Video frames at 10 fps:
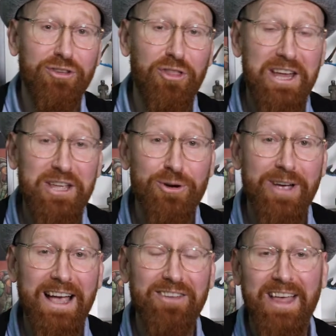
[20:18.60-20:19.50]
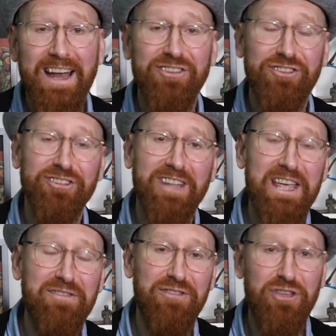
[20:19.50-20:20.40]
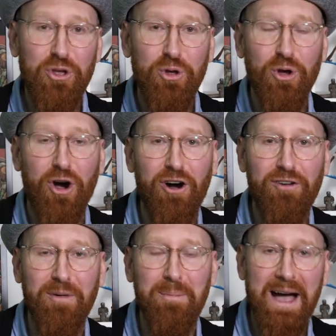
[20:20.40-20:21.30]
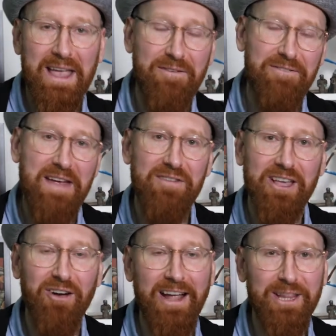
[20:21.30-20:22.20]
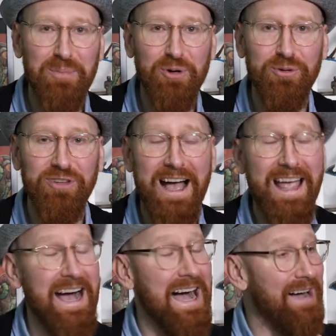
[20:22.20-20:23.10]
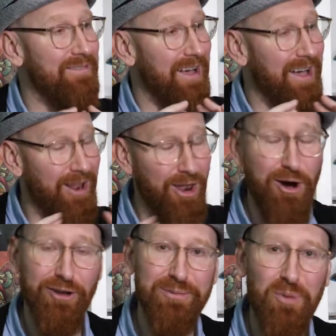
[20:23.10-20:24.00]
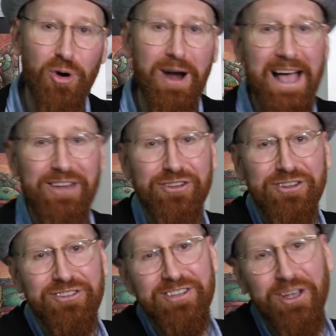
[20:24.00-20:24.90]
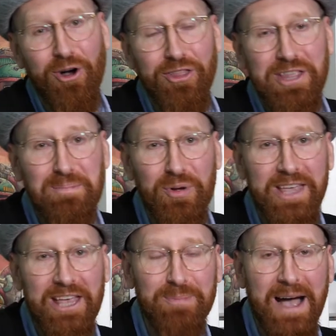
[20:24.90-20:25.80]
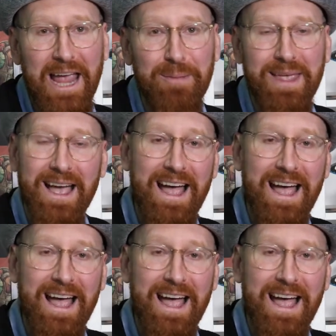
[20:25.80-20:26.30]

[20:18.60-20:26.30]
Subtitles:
there you go, guys. That is just a few of my favorite collectibles. I have lots more. As you can see on the bookcase behind me, I